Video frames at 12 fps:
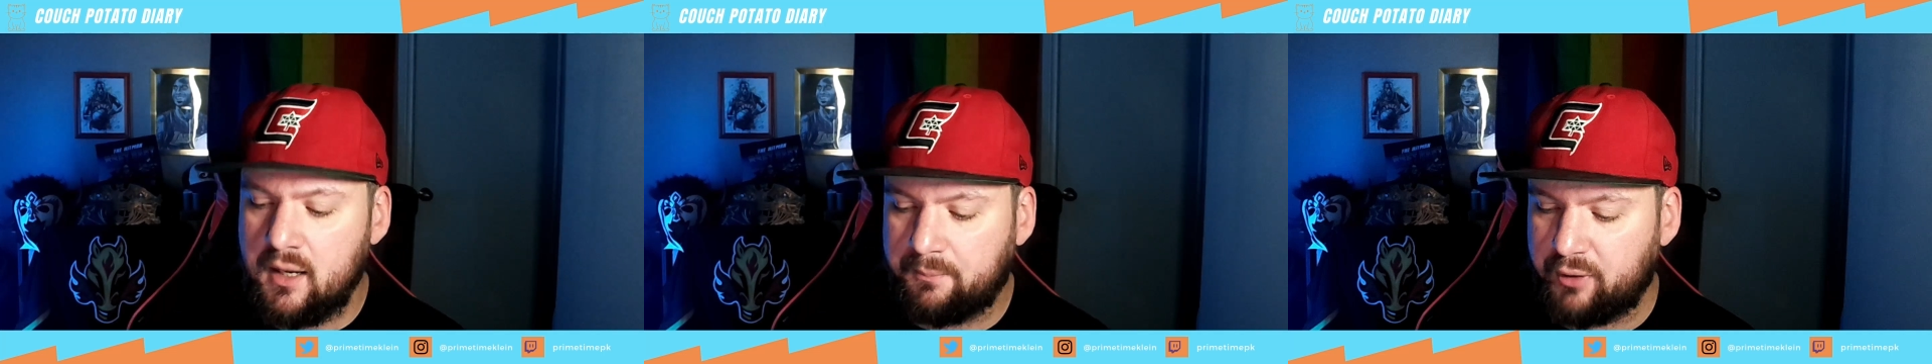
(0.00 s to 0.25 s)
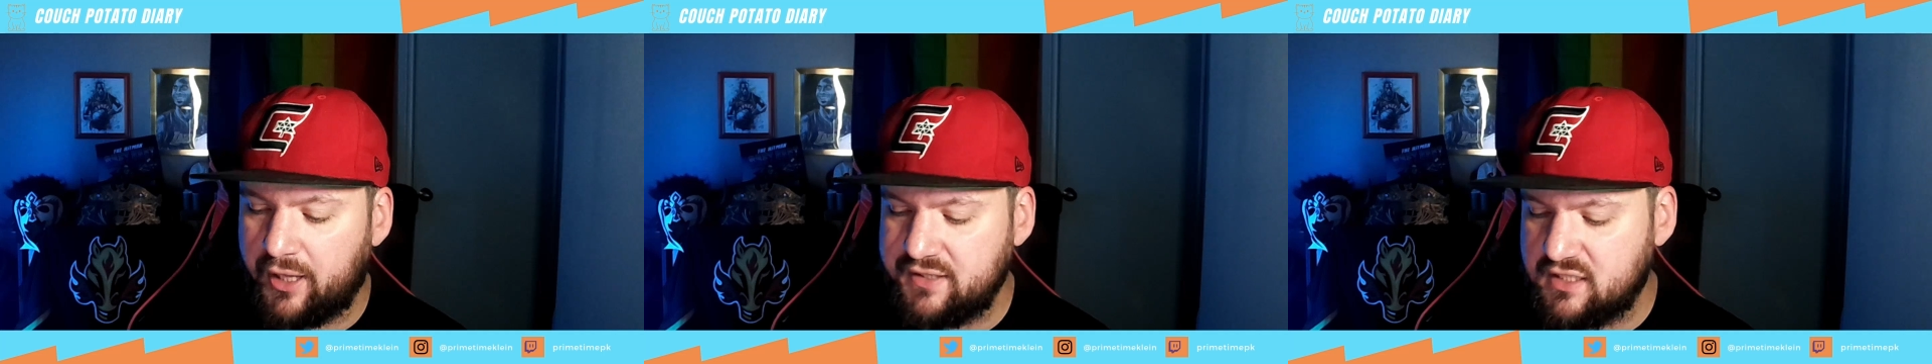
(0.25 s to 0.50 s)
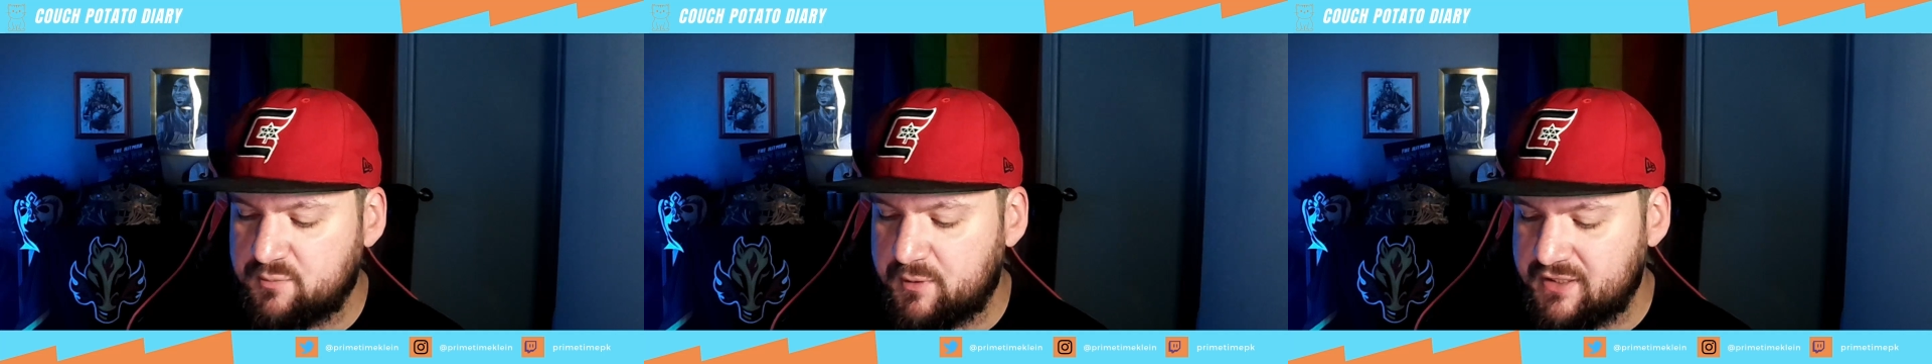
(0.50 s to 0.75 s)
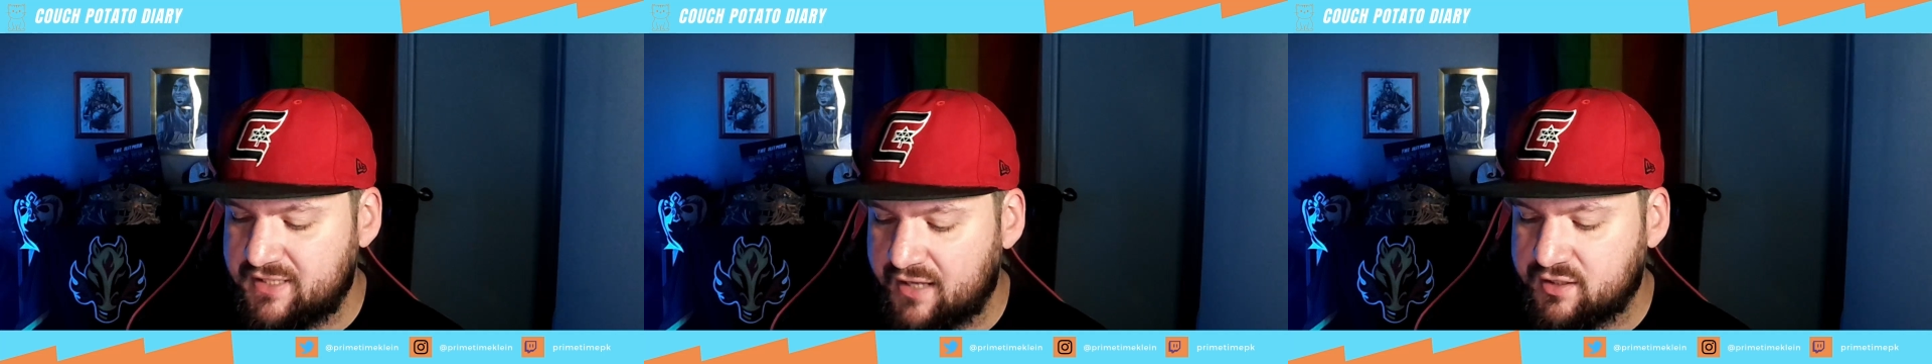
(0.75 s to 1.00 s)
Blaydes has
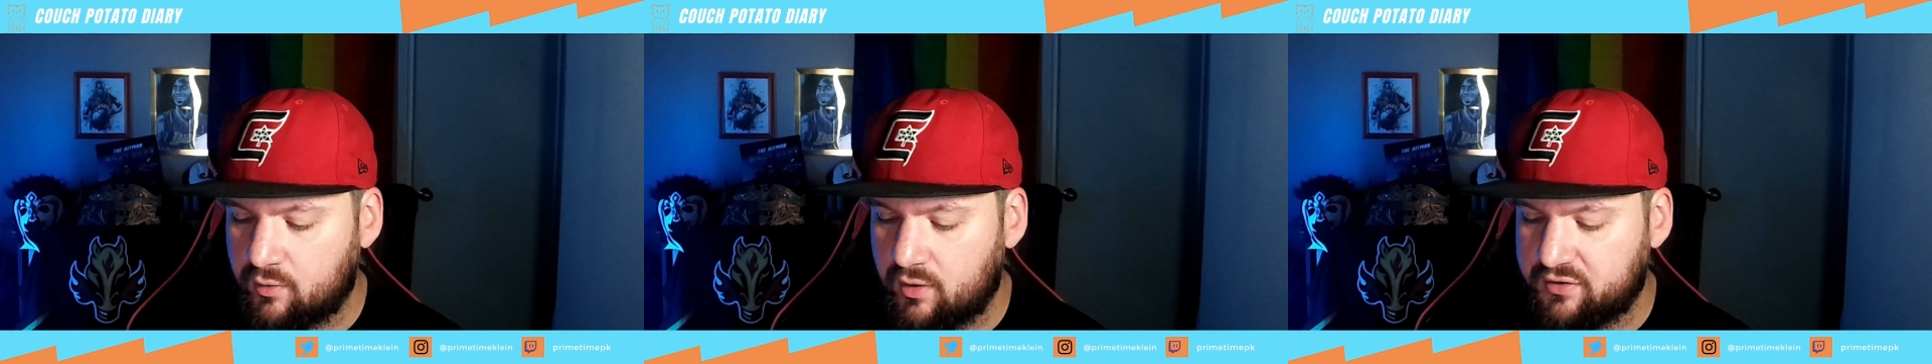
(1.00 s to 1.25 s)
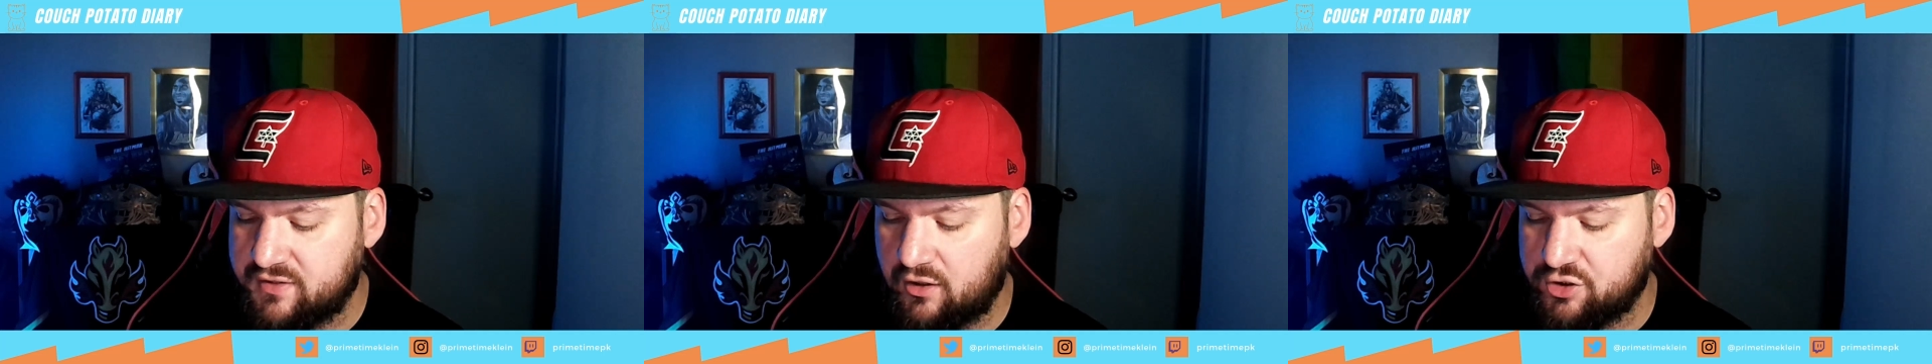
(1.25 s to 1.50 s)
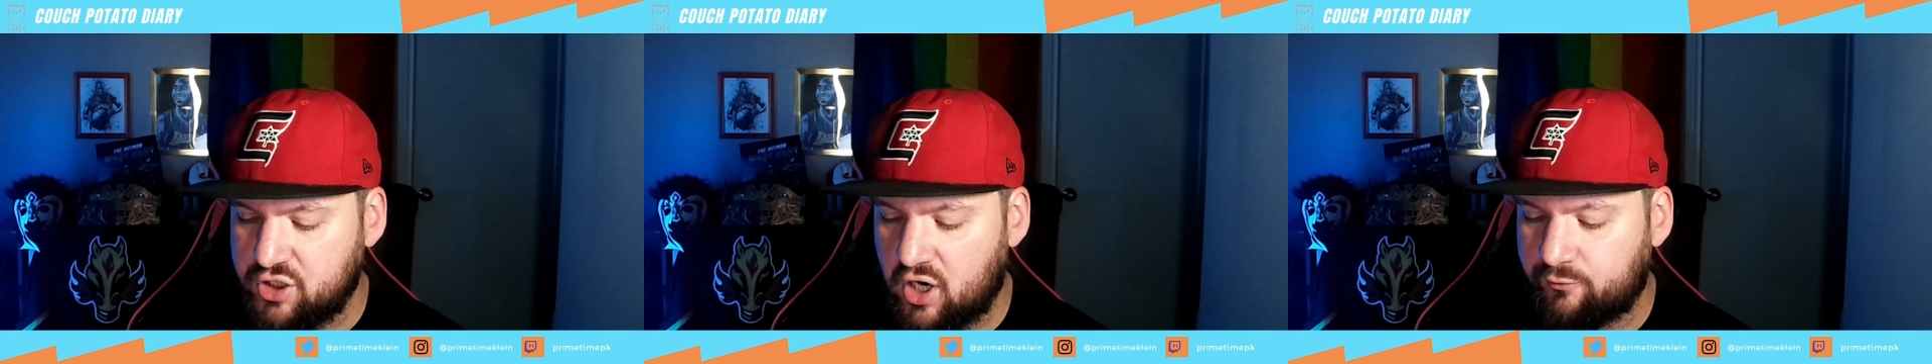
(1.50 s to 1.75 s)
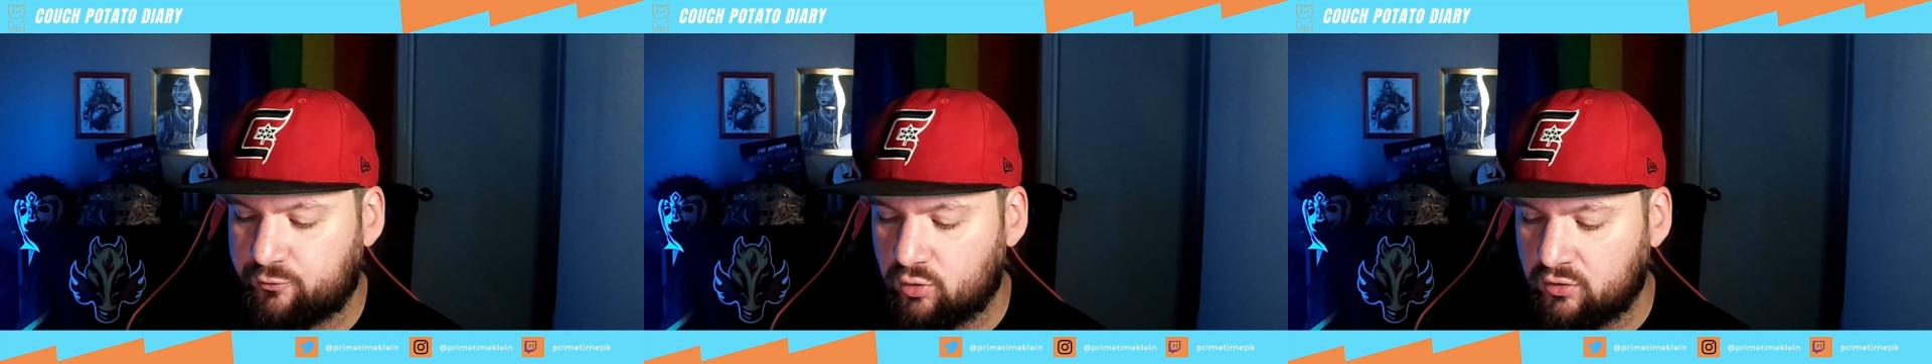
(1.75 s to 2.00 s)
been dancing around a title
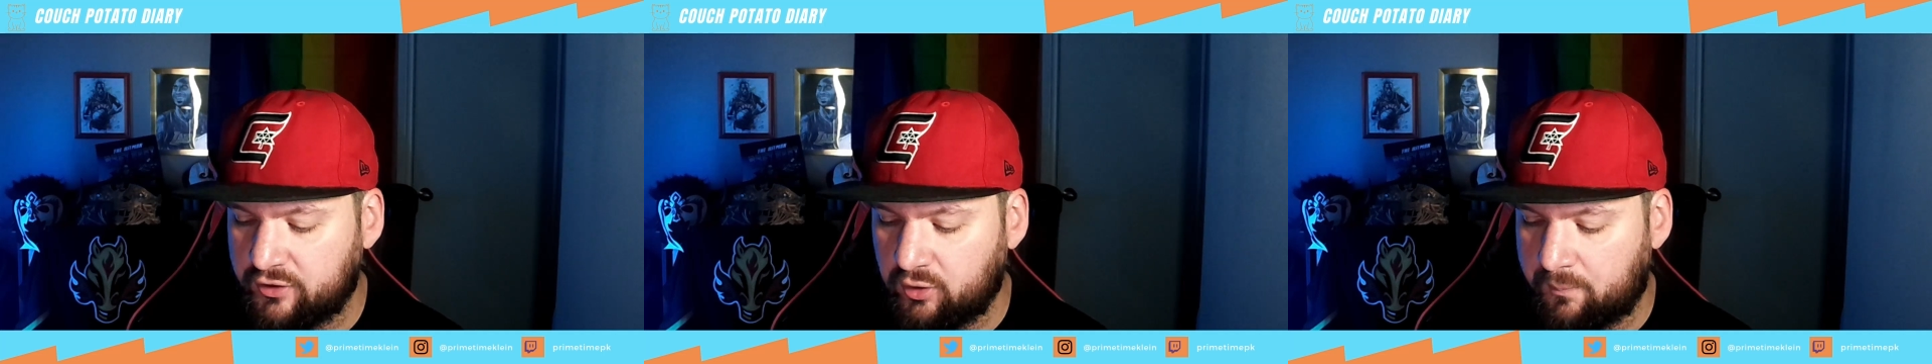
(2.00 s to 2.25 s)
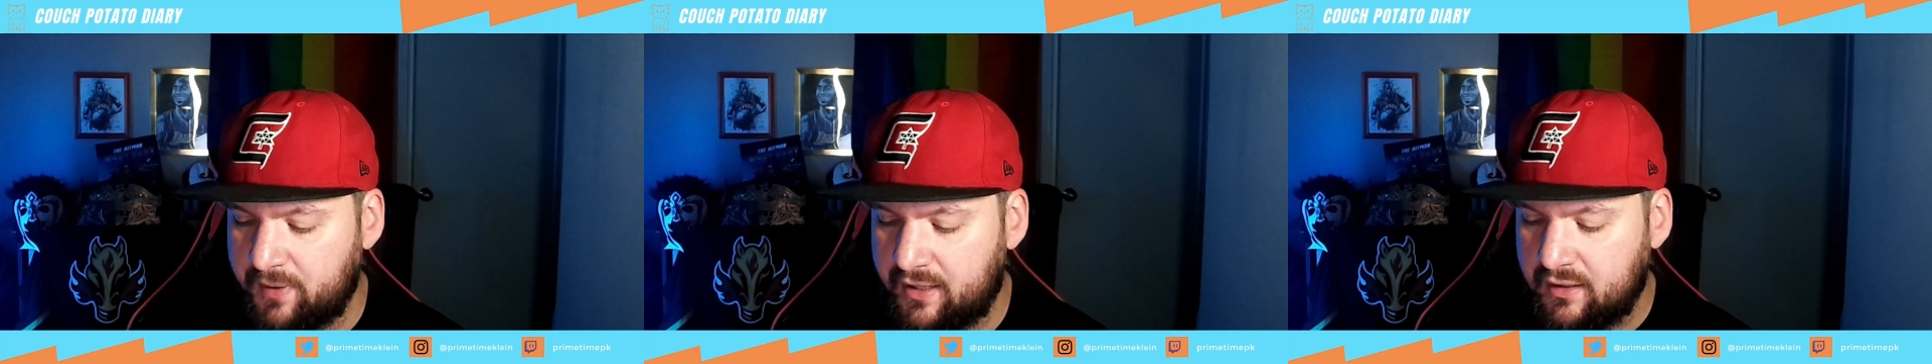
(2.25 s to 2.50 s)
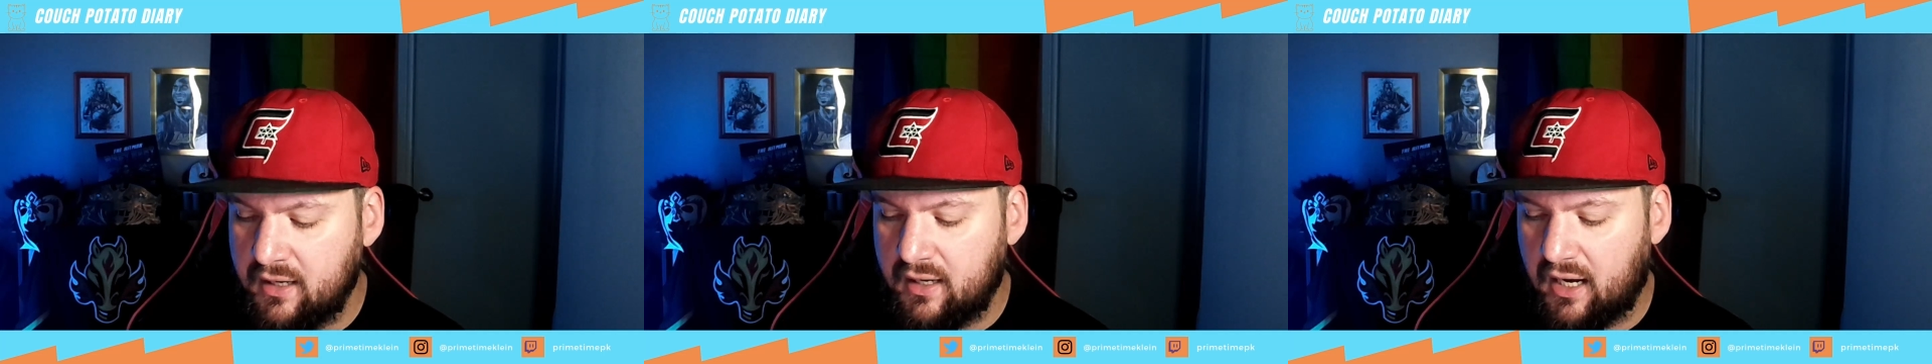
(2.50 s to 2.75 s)
shot for a little bit.